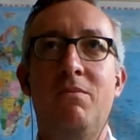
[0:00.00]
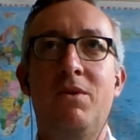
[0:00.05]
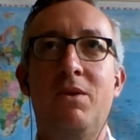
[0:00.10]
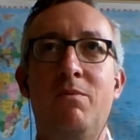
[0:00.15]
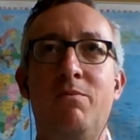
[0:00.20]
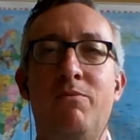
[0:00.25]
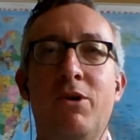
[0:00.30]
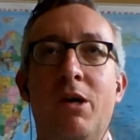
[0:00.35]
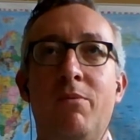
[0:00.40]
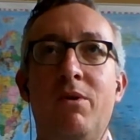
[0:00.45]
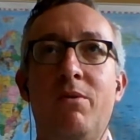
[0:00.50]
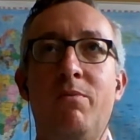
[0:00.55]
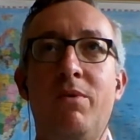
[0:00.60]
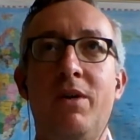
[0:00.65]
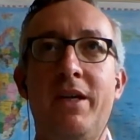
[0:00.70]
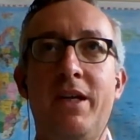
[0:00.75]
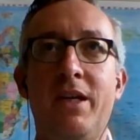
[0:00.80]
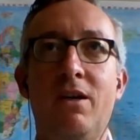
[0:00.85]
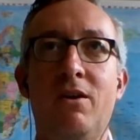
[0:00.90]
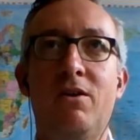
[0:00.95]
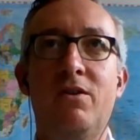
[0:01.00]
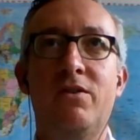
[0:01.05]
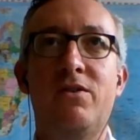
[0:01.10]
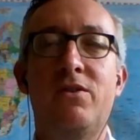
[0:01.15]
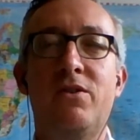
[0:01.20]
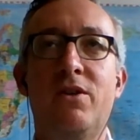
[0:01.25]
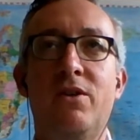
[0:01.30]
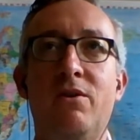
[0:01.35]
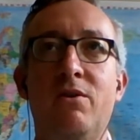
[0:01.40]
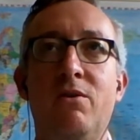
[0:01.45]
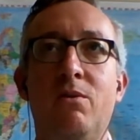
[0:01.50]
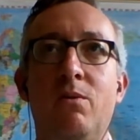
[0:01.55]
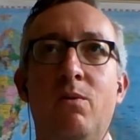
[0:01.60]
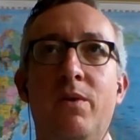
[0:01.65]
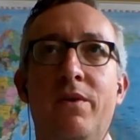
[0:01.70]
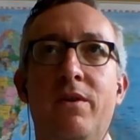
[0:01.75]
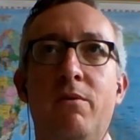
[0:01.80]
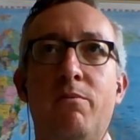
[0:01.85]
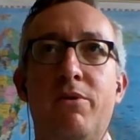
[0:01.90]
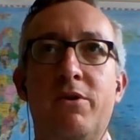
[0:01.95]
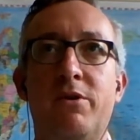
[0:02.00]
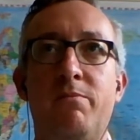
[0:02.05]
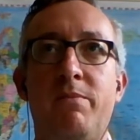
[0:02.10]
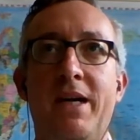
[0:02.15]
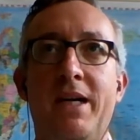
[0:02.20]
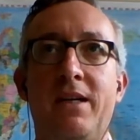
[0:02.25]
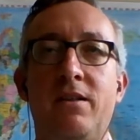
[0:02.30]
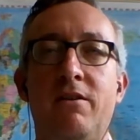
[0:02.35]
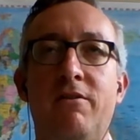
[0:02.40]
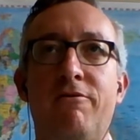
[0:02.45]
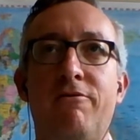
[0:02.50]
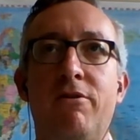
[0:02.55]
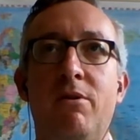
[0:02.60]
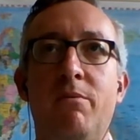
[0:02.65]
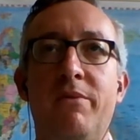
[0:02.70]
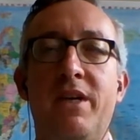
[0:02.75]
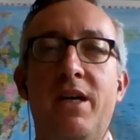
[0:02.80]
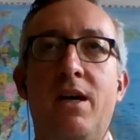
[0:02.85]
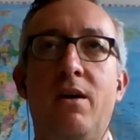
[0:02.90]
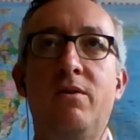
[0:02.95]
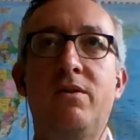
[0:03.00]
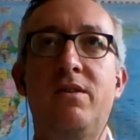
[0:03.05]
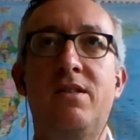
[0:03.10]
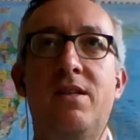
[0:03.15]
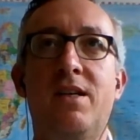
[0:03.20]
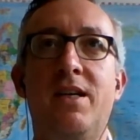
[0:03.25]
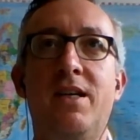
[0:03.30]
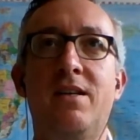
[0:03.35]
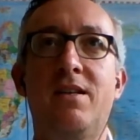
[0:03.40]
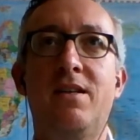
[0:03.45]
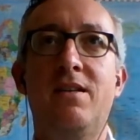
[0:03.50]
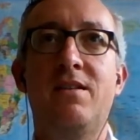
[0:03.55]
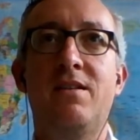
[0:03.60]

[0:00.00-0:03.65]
probably also with the perspective from the outside, is